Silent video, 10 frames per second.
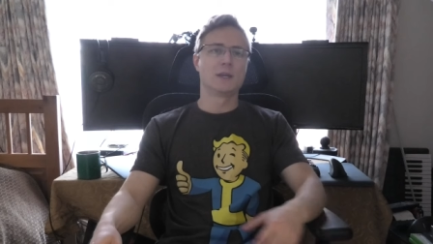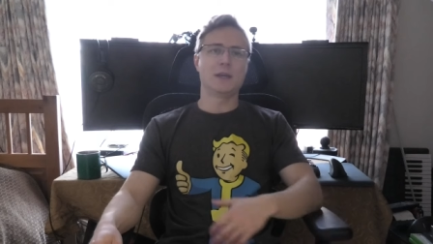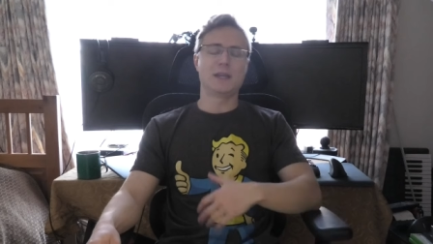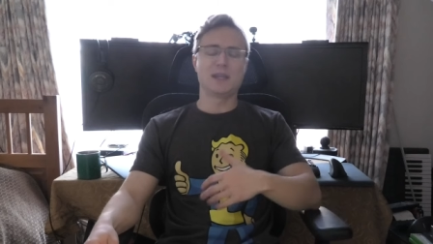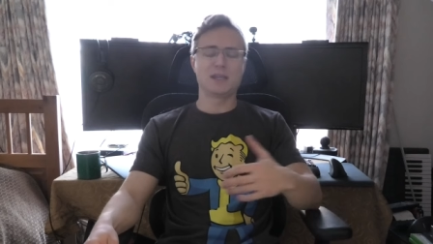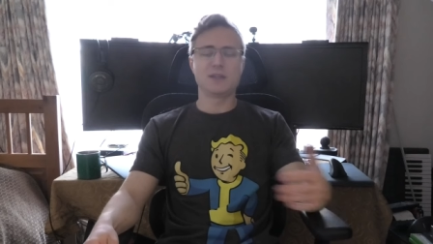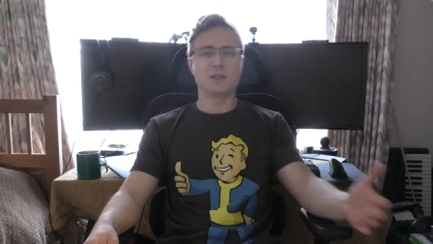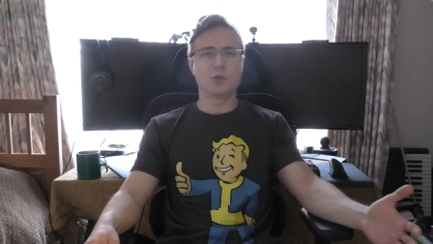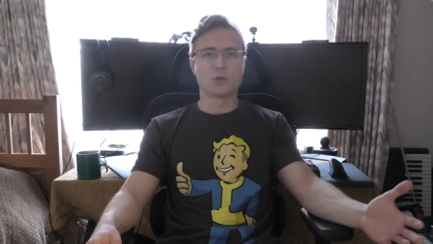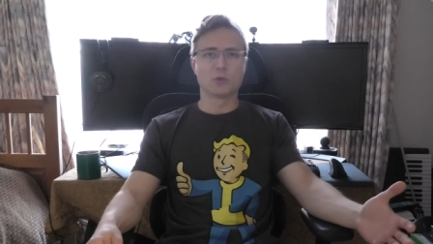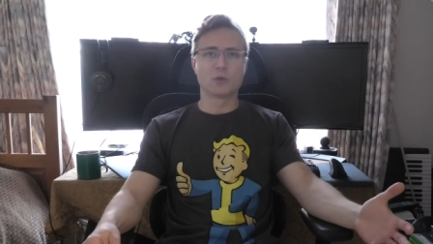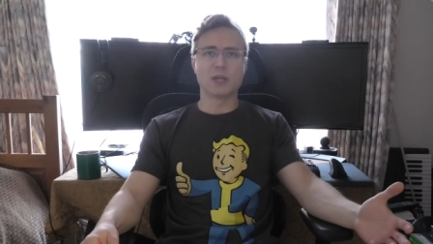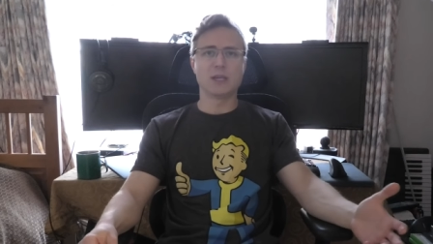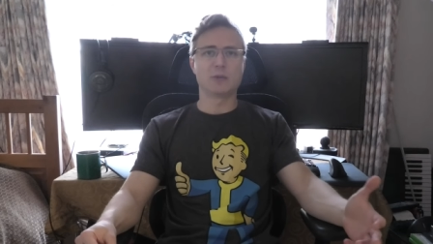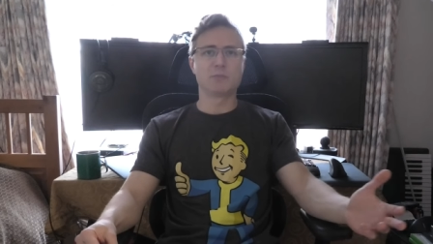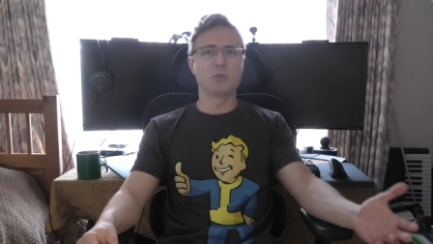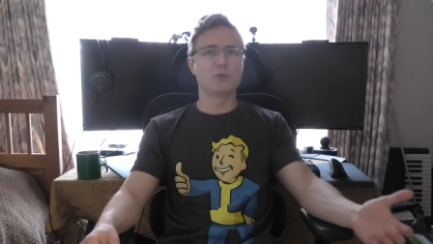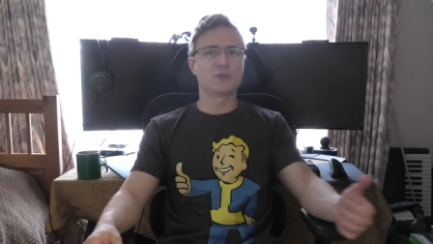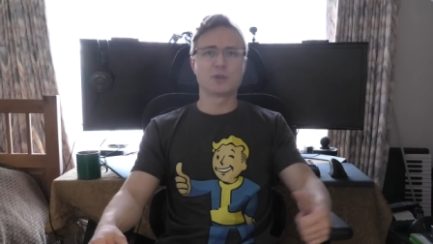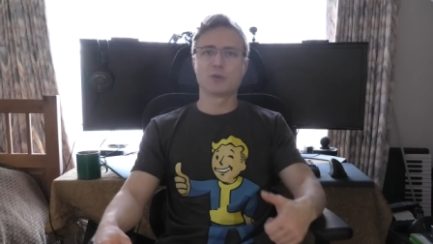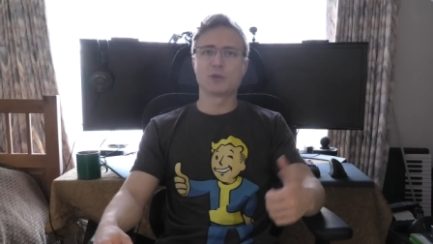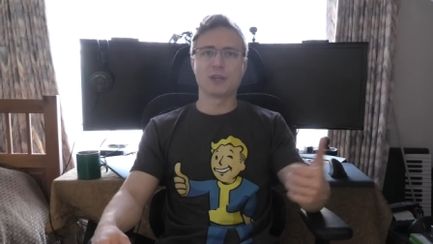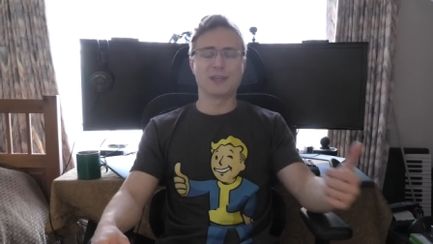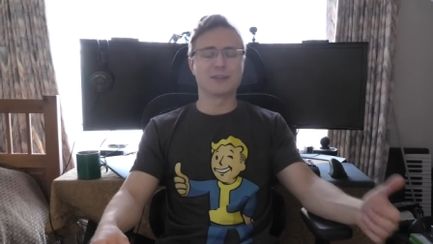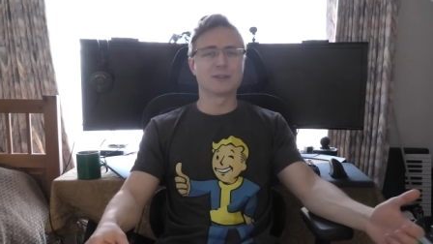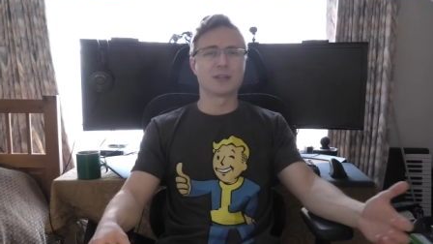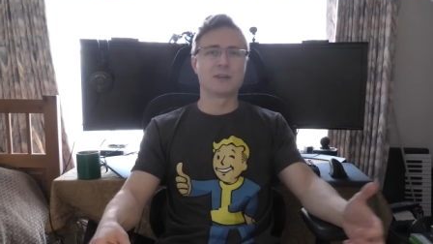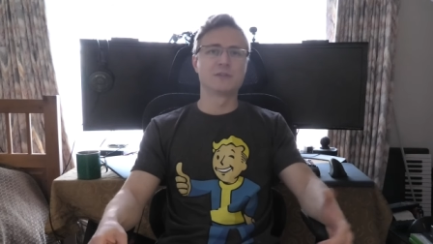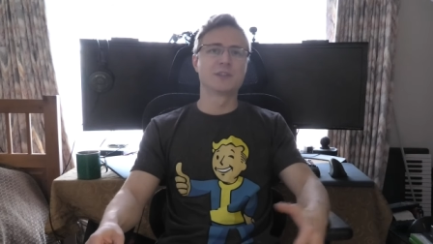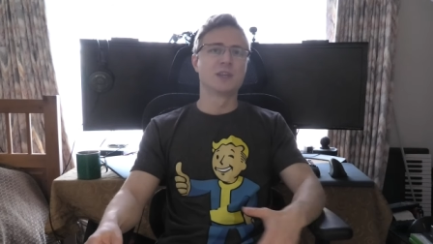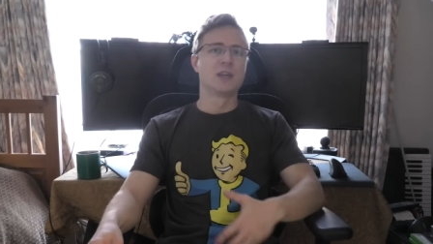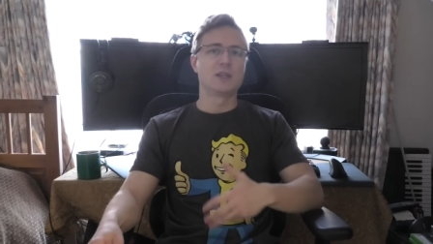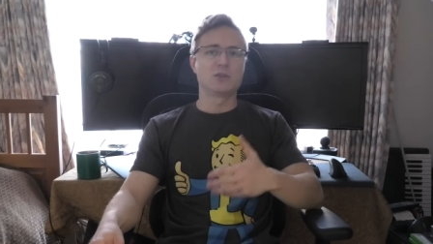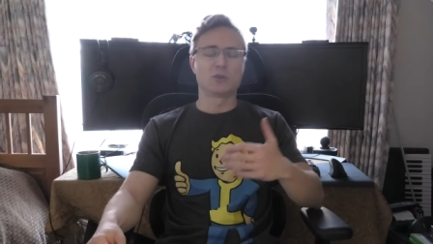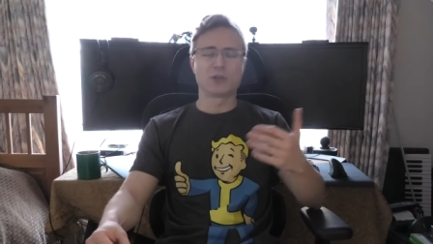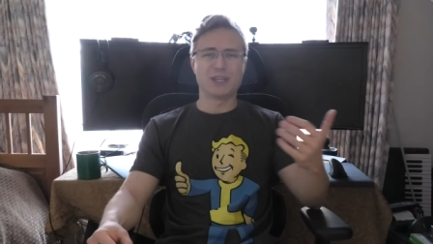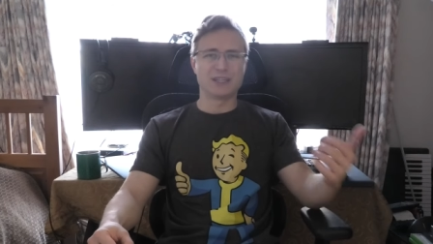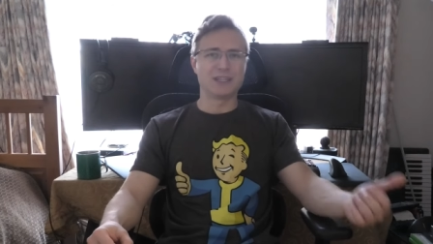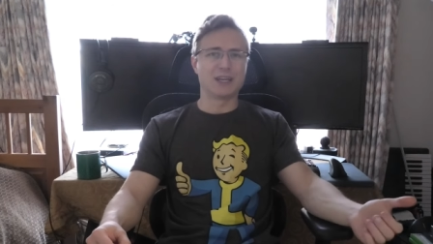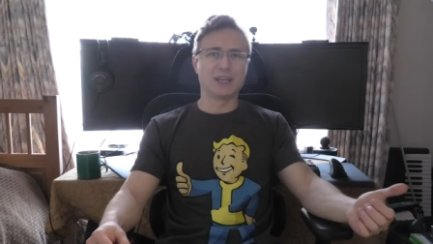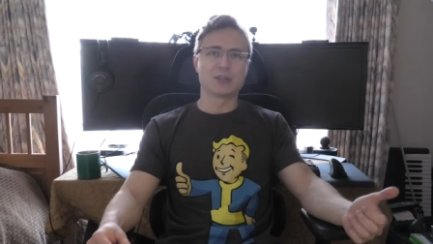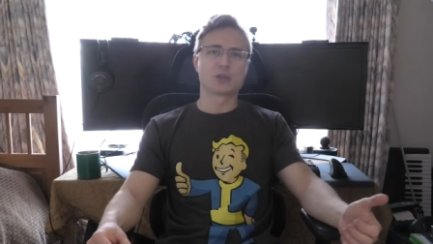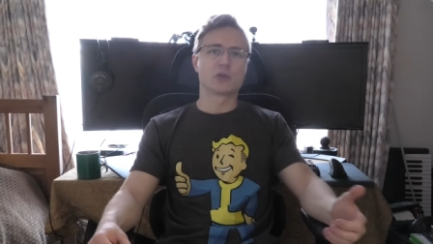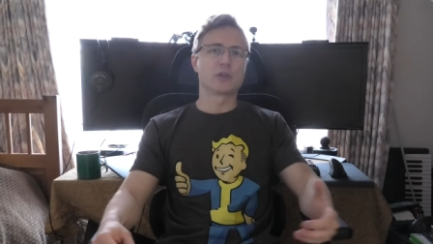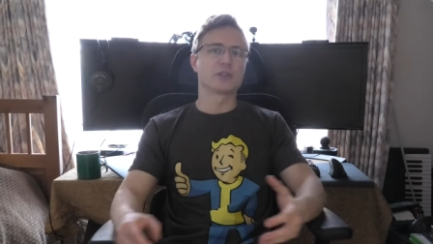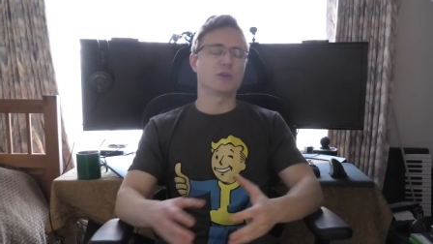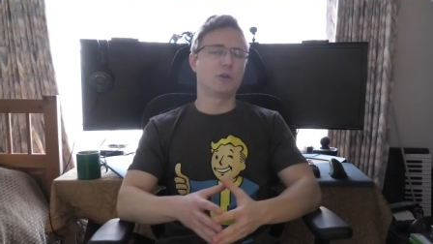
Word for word: And then you're looking at boots, you're looking at gloves, you're looking at getting insurance.